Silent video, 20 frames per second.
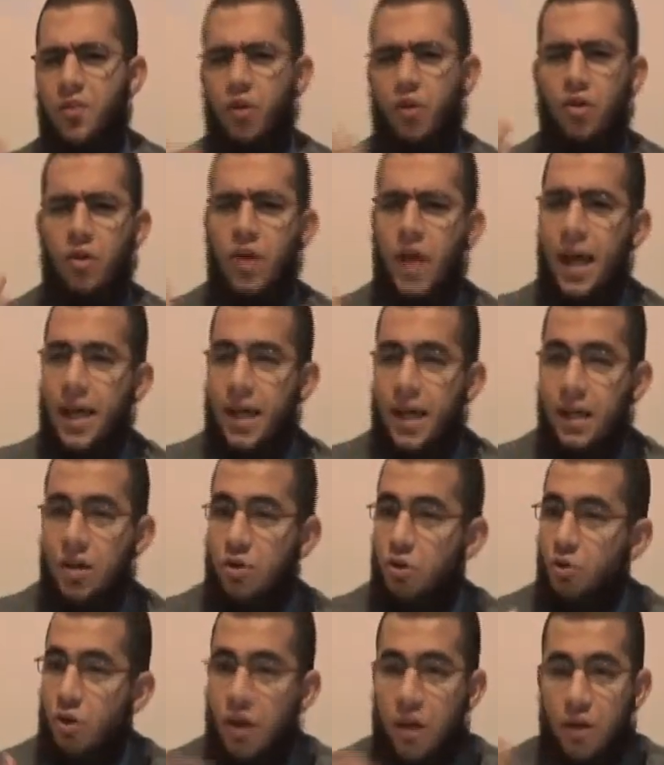If you don't like
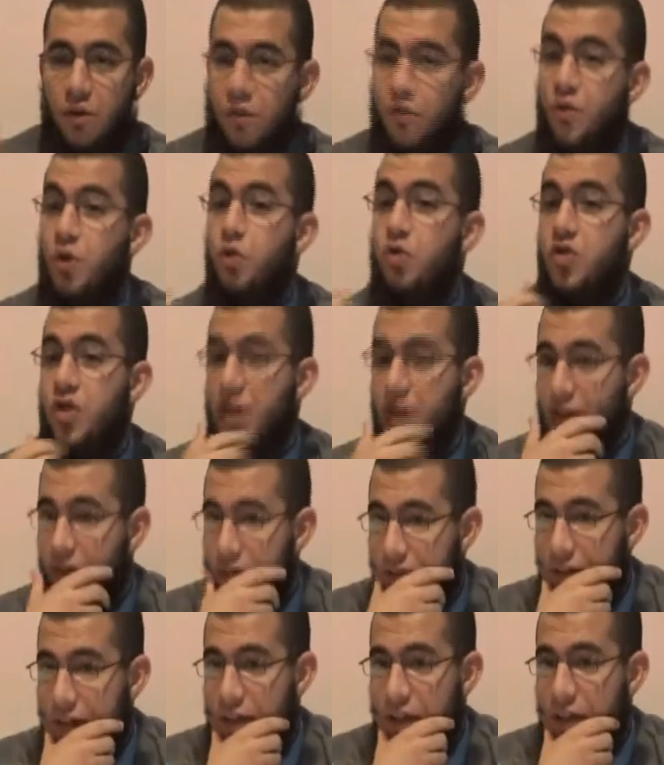it, you can refuse
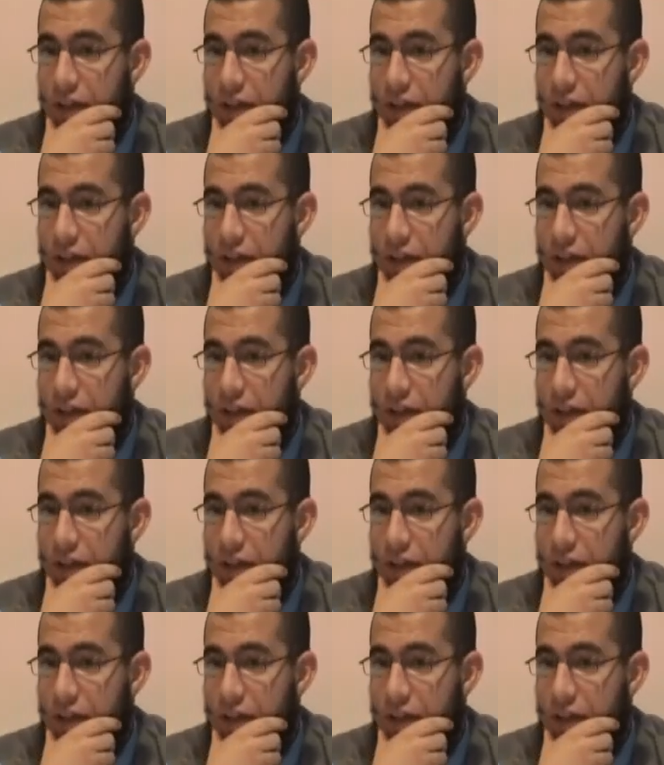it.